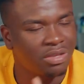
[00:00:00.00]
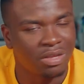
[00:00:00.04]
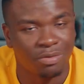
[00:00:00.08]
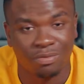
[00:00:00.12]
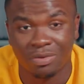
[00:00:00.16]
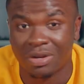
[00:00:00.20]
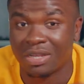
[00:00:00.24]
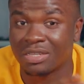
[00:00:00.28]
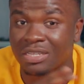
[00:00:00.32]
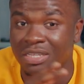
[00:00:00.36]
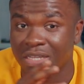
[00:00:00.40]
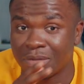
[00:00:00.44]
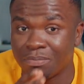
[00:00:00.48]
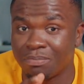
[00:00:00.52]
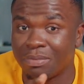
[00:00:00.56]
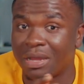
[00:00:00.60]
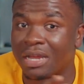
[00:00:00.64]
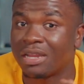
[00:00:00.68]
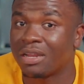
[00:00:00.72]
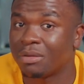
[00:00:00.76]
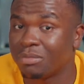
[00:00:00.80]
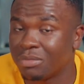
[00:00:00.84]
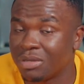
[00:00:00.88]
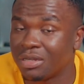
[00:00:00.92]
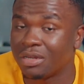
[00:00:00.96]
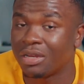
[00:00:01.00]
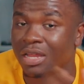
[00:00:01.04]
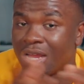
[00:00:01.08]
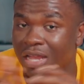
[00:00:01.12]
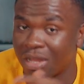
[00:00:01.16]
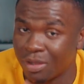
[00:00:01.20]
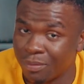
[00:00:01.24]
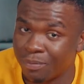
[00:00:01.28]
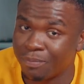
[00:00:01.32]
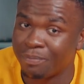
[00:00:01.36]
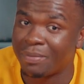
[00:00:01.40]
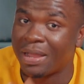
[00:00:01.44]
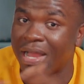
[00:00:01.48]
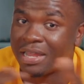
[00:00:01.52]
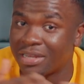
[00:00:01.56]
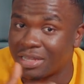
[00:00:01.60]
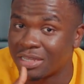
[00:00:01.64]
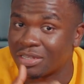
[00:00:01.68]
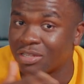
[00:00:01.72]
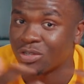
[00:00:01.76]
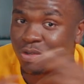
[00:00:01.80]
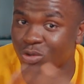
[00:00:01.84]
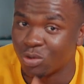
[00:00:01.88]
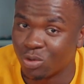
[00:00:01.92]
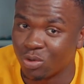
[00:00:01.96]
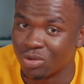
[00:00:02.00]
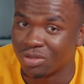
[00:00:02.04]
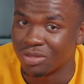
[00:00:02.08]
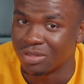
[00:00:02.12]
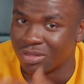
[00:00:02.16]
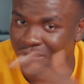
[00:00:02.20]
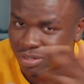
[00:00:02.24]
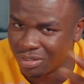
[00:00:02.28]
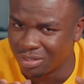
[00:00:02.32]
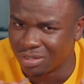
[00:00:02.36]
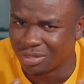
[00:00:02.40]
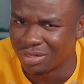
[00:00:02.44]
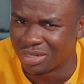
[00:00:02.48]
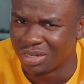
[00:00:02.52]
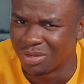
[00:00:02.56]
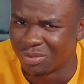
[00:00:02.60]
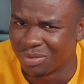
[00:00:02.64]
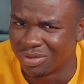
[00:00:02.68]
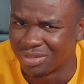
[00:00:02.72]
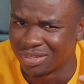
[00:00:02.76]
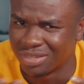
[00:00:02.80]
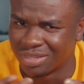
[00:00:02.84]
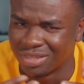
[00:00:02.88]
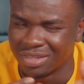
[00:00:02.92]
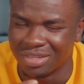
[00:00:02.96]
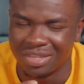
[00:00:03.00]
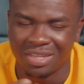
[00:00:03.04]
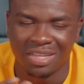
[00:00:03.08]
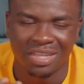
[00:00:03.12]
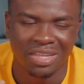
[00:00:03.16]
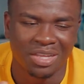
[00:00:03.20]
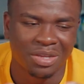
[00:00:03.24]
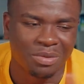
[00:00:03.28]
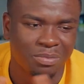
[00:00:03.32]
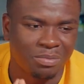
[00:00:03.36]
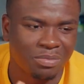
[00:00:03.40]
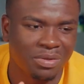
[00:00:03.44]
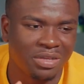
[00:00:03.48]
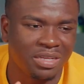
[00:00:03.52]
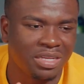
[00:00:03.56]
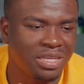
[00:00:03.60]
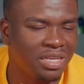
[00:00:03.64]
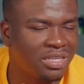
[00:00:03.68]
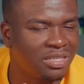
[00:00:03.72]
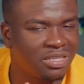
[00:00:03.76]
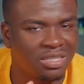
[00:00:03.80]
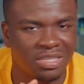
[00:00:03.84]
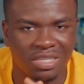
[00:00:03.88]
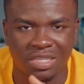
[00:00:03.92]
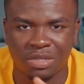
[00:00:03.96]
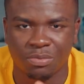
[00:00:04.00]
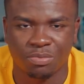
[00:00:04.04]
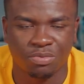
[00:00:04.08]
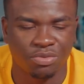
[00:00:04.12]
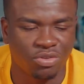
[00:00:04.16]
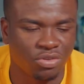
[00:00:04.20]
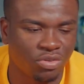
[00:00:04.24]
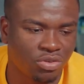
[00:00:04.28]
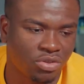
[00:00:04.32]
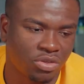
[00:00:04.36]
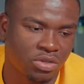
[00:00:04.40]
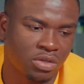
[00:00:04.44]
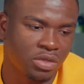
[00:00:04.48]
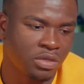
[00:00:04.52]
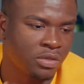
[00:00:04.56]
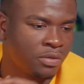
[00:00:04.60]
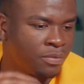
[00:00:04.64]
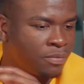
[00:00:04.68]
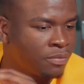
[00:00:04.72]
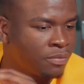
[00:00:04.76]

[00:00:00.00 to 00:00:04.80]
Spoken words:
When I say bad, I mean like bad as in good. You know that one? But yeah, sick producer.